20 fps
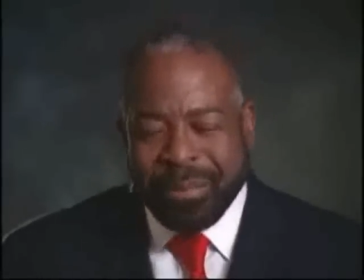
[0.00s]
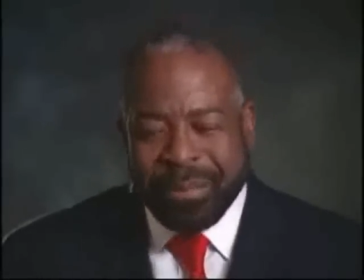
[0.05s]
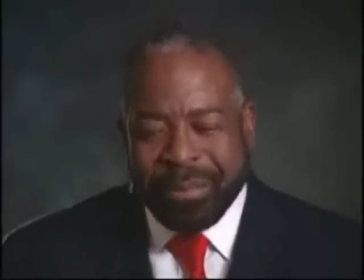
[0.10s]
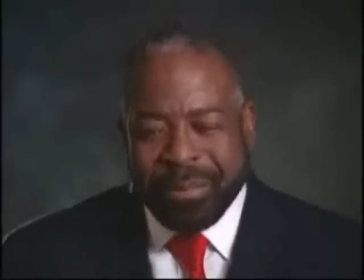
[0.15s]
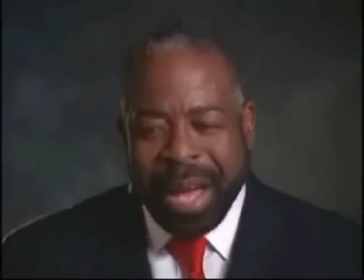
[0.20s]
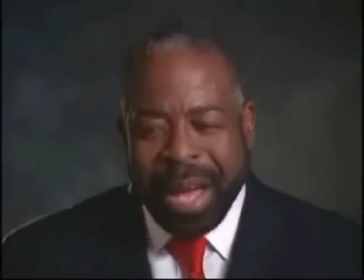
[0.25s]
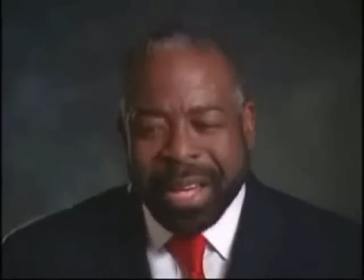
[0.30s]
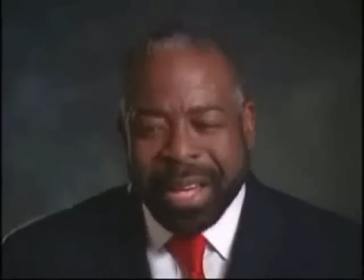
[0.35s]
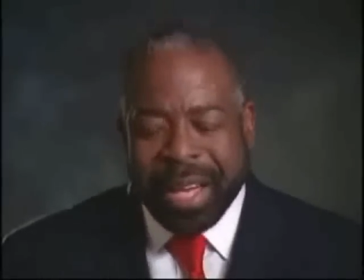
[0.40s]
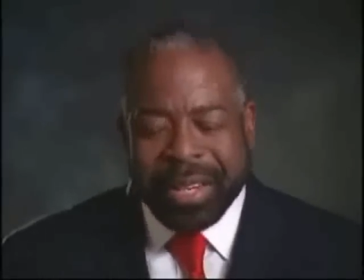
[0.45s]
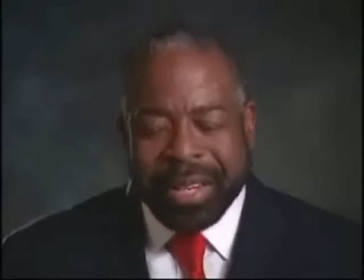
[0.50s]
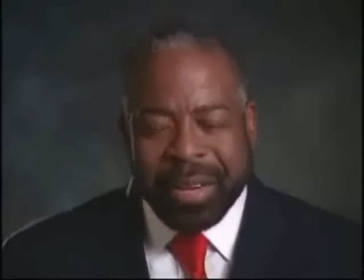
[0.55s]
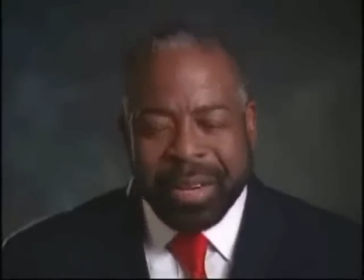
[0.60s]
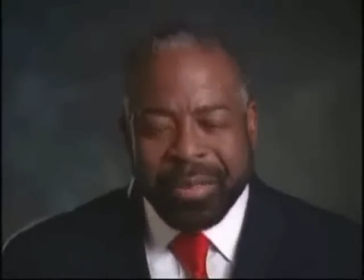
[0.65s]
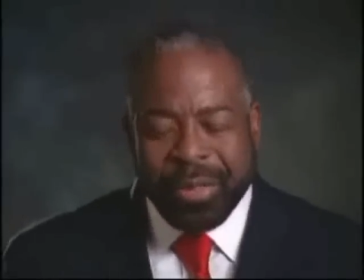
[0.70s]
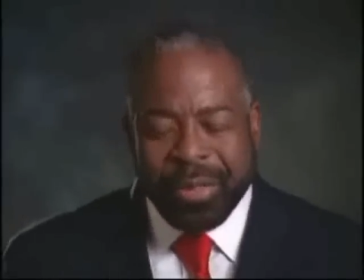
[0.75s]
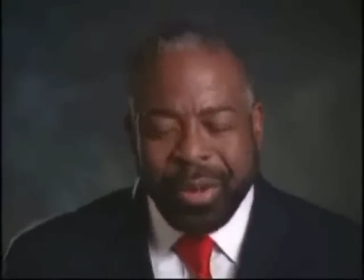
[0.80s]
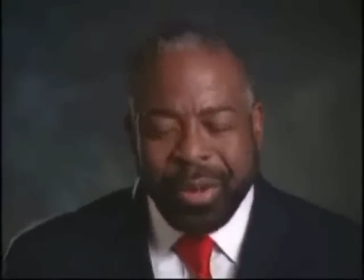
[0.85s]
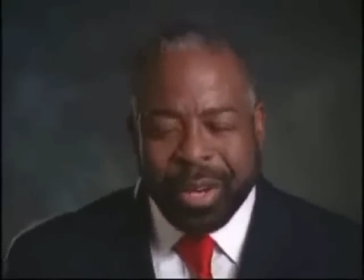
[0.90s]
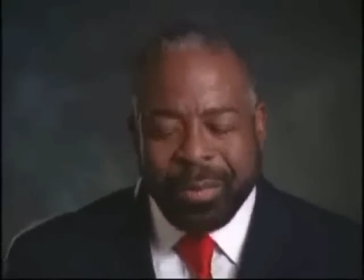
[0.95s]
Mike, I
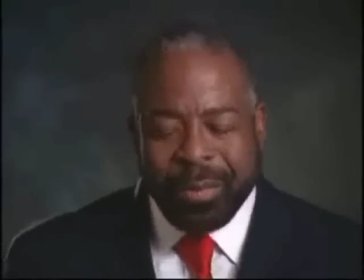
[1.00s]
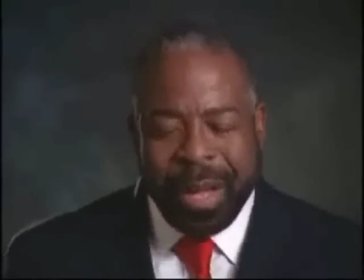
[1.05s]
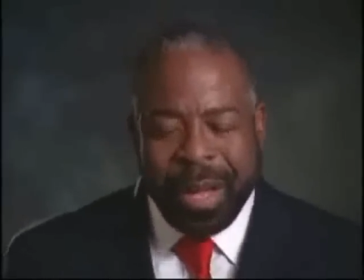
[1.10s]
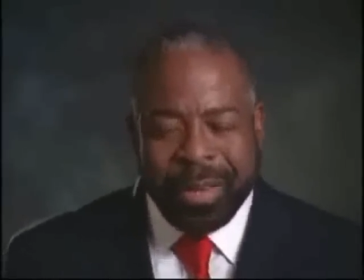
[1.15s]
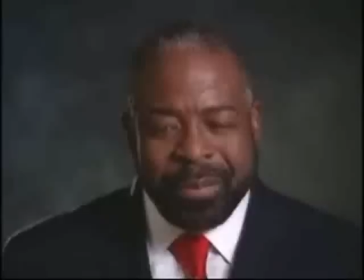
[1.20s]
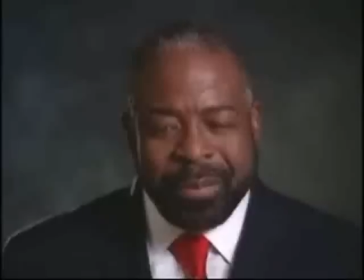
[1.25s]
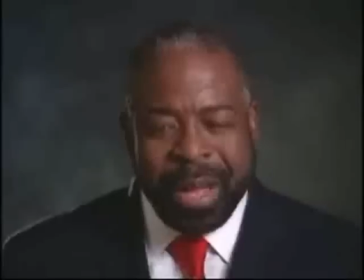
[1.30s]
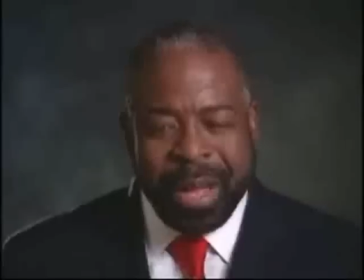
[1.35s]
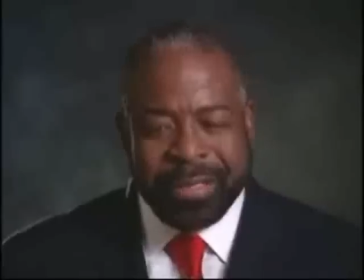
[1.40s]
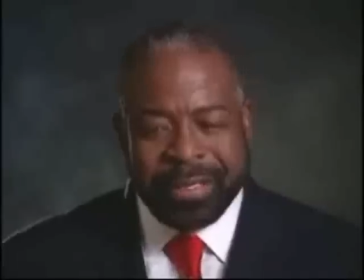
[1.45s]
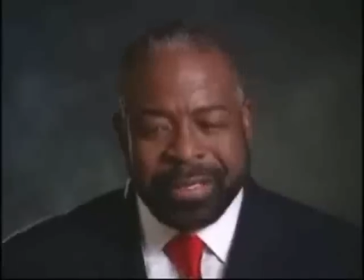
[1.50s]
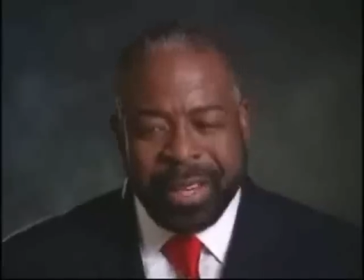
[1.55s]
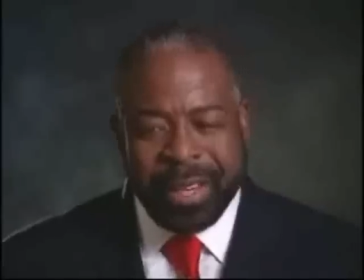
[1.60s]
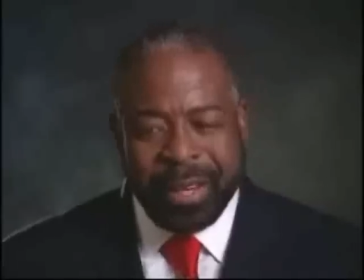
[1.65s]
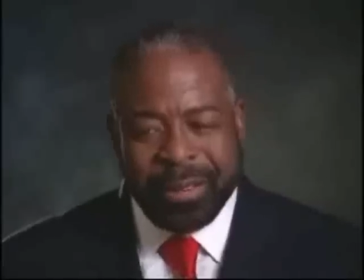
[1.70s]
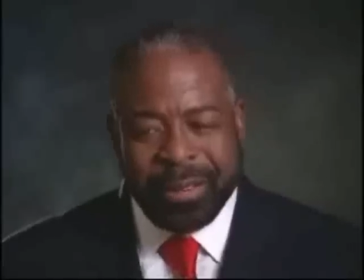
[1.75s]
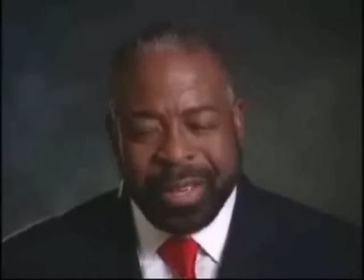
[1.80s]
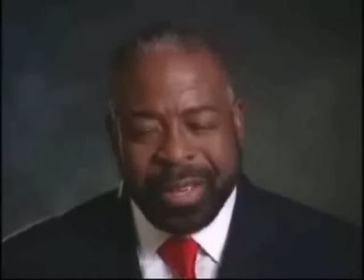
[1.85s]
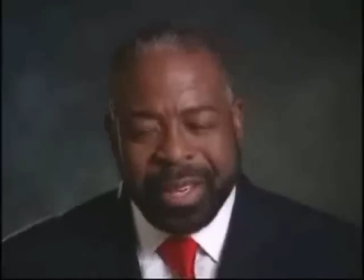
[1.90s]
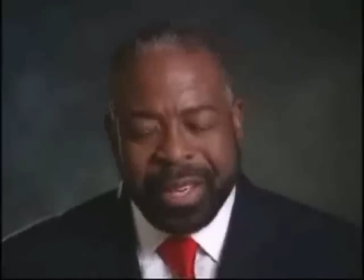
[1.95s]
never thought about
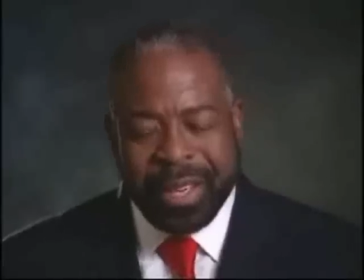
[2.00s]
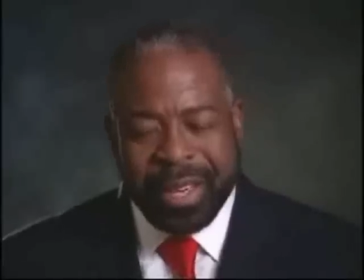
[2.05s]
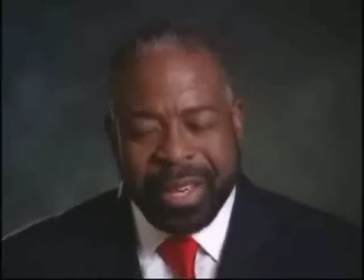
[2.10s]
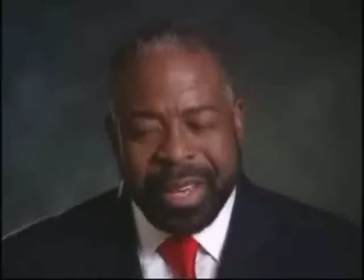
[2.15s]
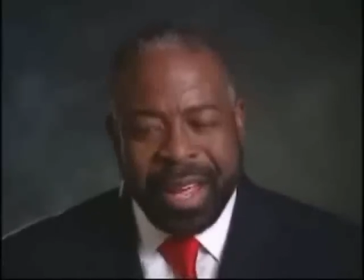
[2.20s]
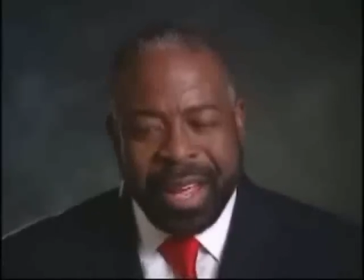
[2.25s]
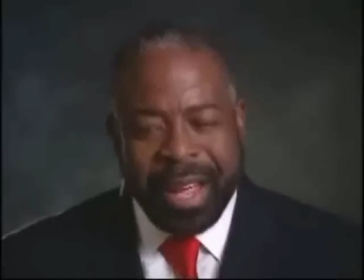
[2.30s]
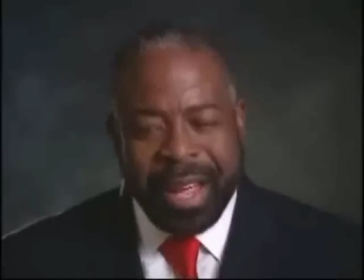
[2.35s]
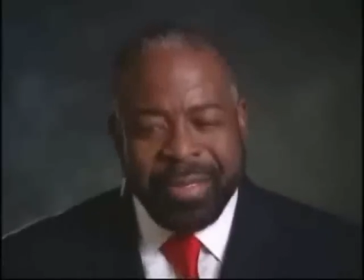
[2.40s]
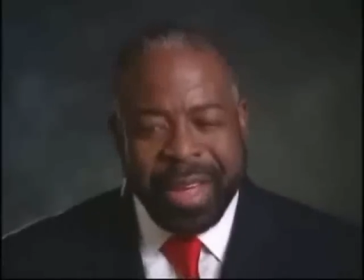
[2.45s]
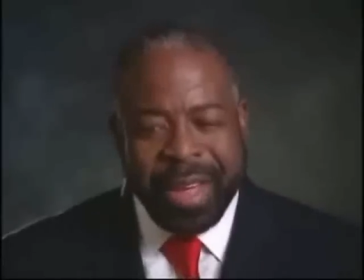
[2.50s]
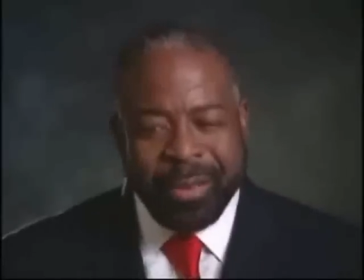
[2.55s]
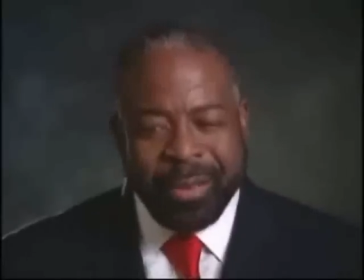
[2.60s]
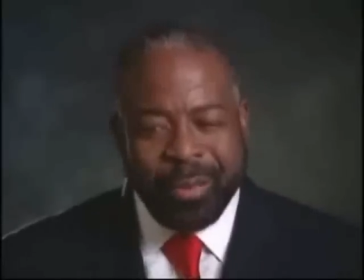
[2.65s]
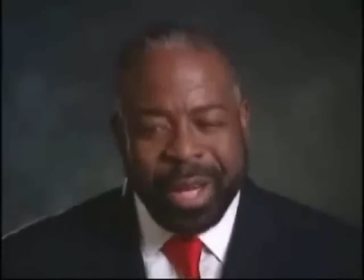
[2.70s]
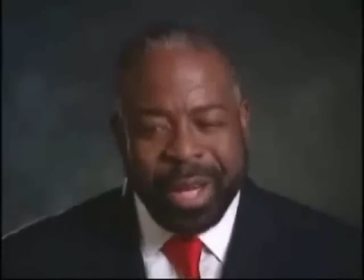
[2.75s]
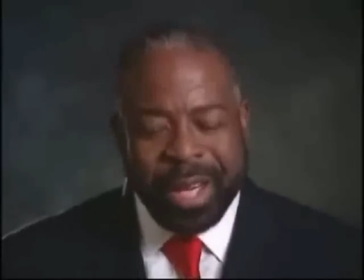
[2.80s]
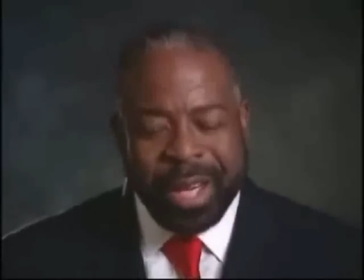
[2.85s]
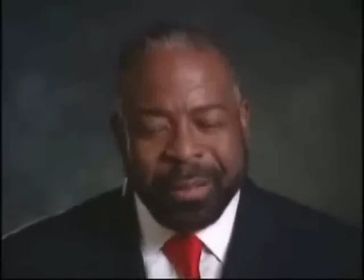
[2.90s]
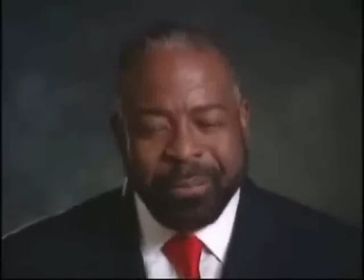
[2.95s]
myself in that
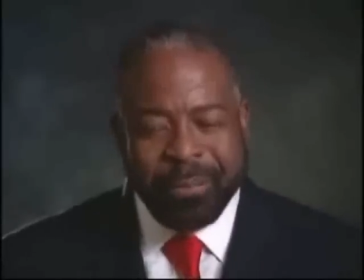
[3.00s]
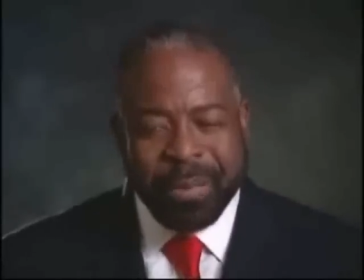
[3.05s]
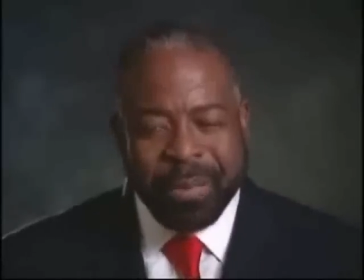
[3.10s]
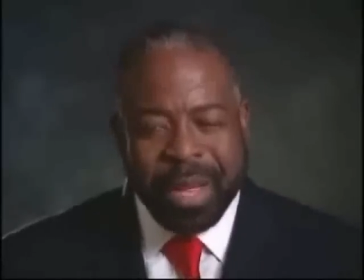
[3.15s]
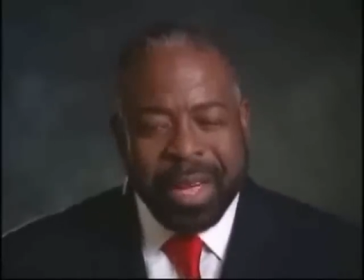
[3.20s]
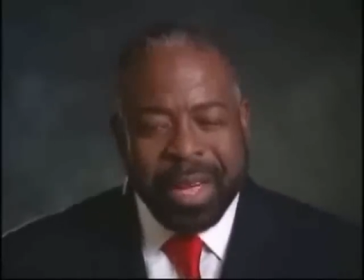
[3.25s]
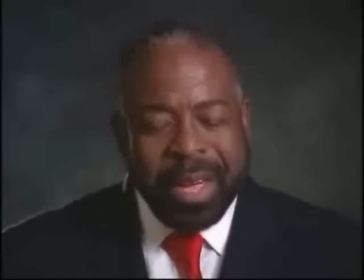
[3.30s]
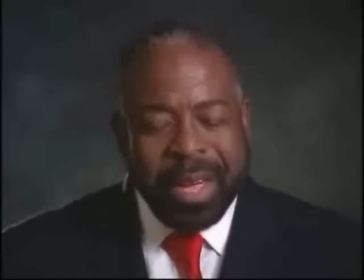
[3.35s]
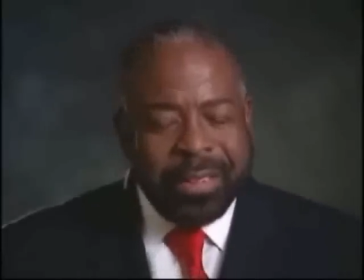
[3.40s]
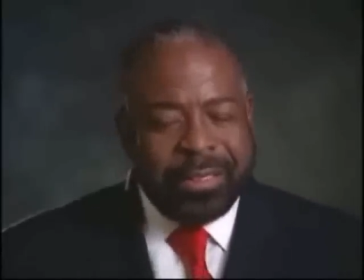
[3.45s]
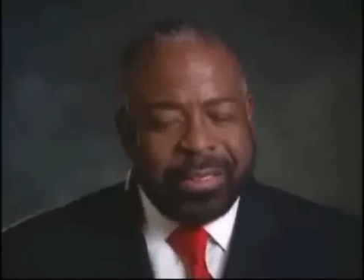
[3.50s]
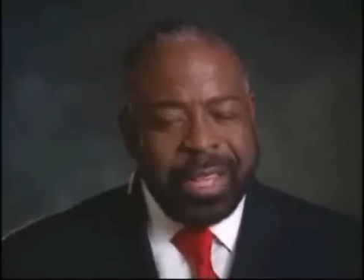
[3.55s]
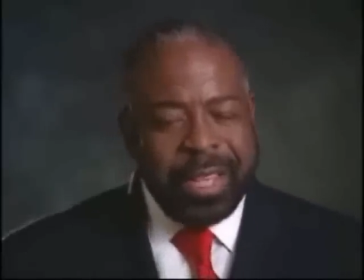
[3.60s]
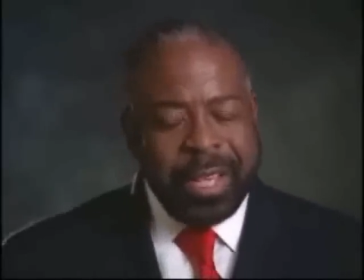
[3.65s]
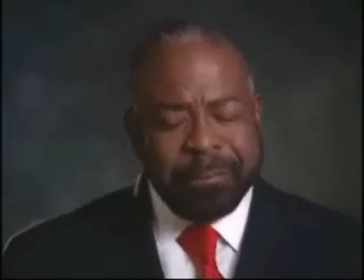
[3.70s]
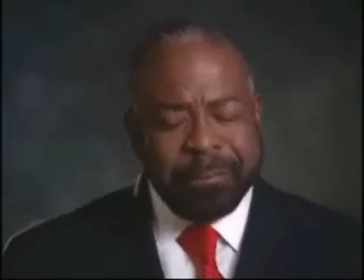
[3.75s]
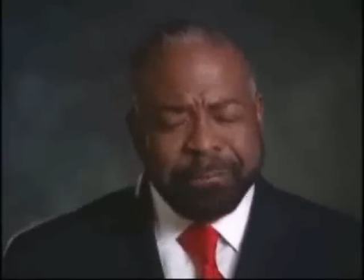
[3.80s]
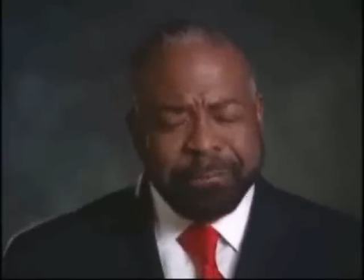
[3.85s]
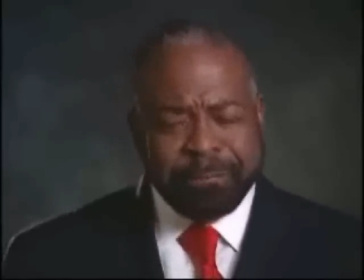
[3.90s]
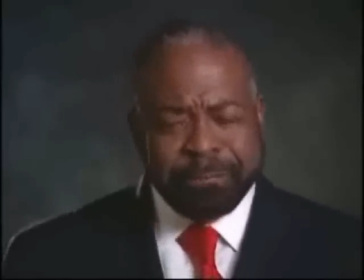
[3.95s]
way.
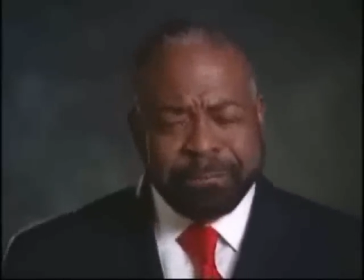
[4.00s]
See,